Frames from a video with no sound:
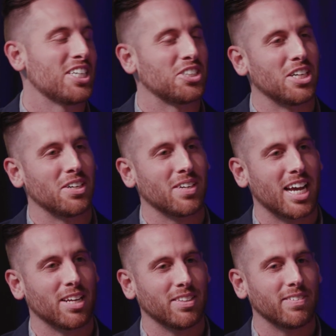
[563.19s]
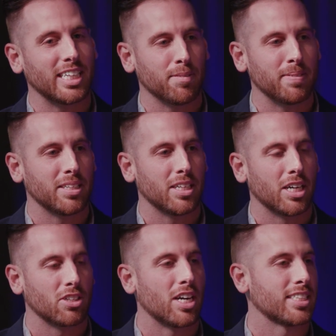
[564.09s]
So you come
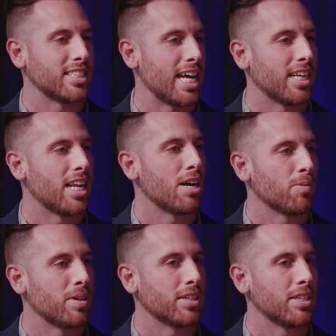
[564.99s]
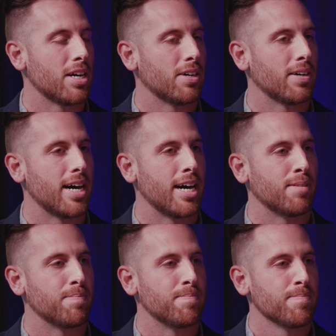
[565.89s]
across that a lot, where
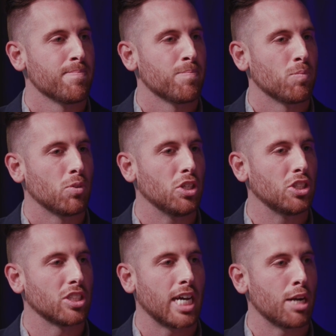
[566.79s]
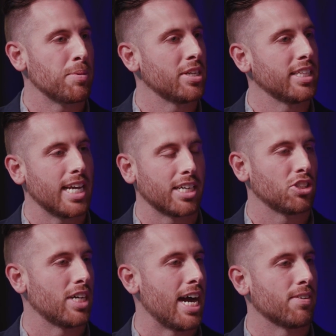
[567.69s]
you just got to put in the
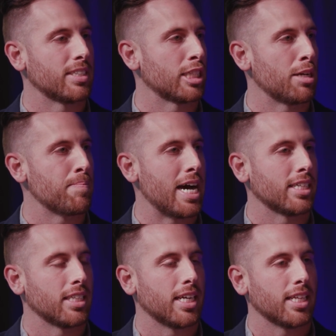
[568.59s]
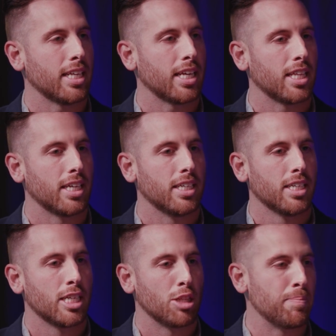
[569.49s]
extra hours and get past it. I think the
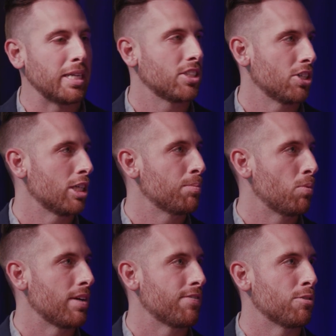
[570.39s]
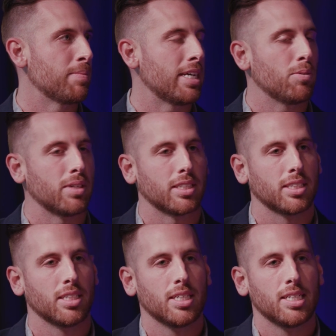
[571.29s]
big turning point for me
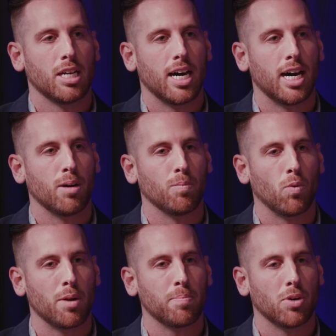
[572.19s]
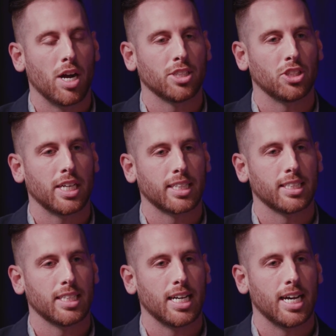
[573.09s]
was one
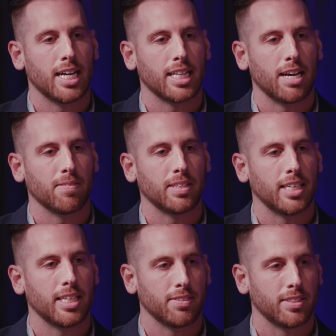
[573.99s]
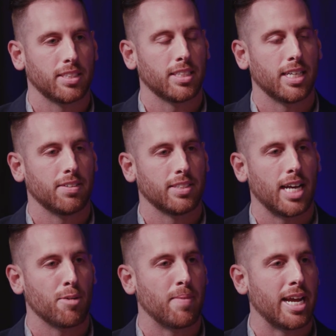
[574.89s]
project that we did. It was
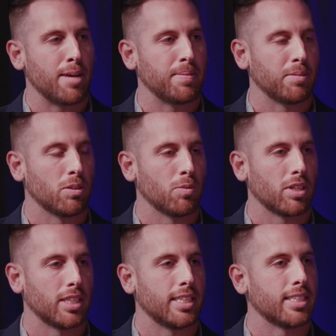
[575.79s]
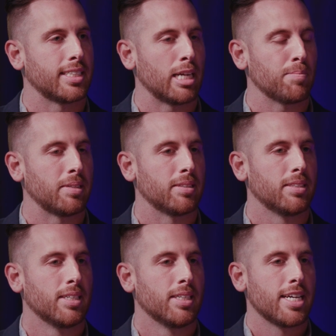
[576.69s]
out of Miami. We were working here in Tampa,
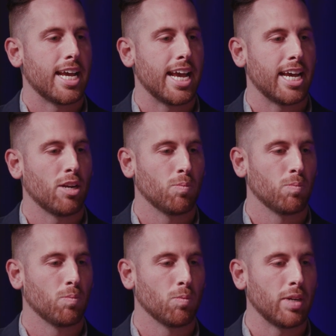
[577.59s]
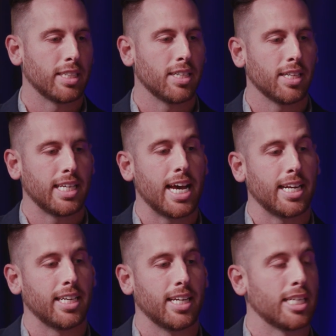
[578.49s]
and we had done the
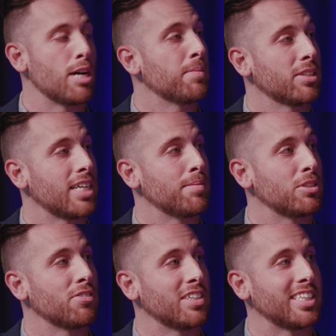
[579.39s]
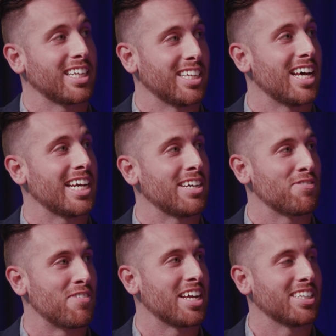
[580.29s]
edit a number of times over, and the
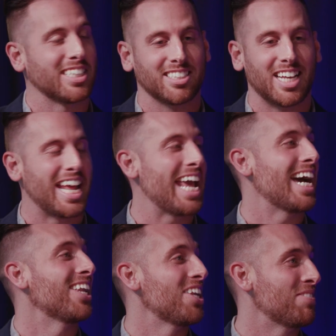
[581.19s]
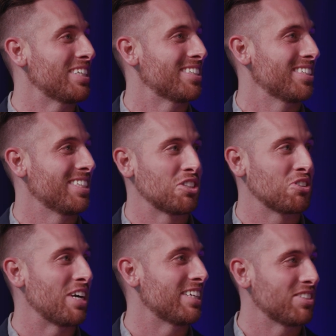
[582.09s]
client finally said, hey, I love this. It's
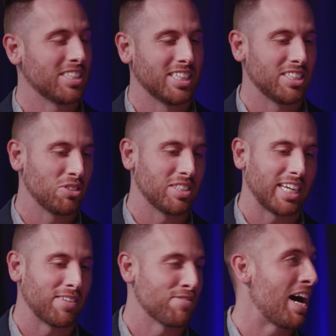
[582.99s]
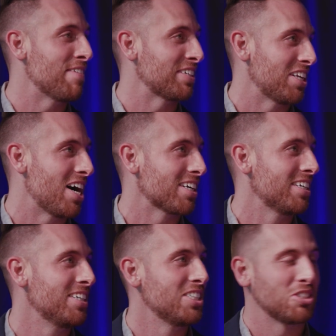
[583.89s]
great. And this was like at 5 o'clock.
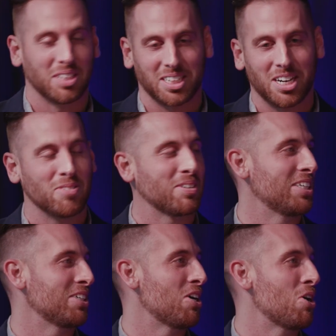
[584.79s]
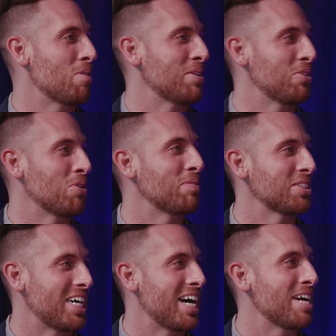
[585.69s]
So like, all right, we're going to go home at a normal
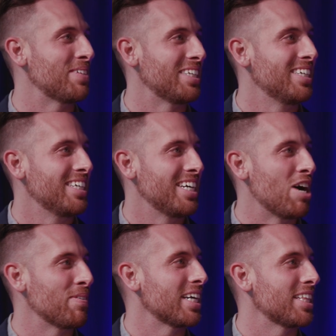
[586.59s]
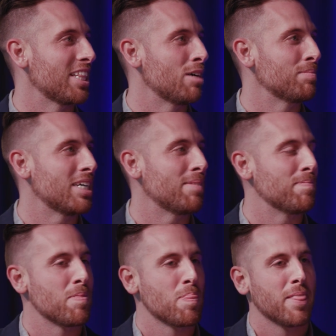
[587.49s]
time, and we got the thumbs
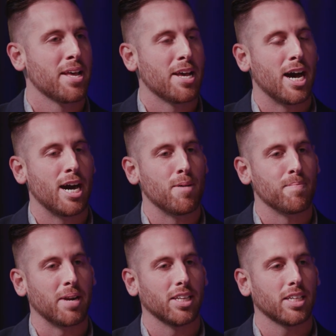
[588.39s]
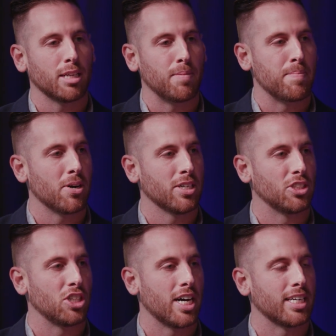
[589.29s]
up. But I look at my partner,
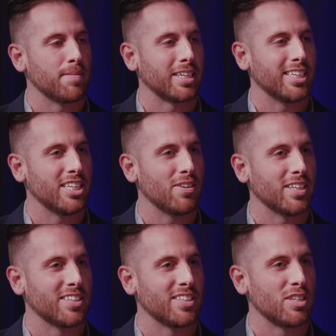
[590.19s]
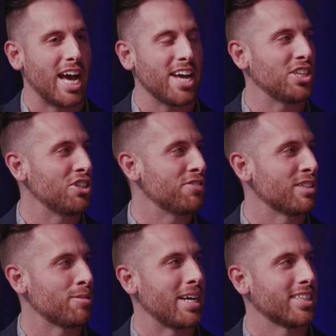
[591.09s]
John, and I'm like, you know what? How do you
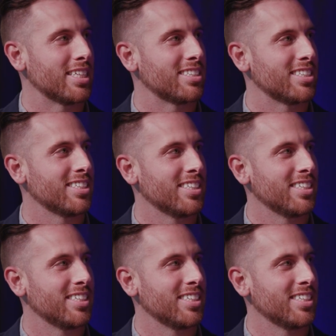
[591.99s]
feel about this?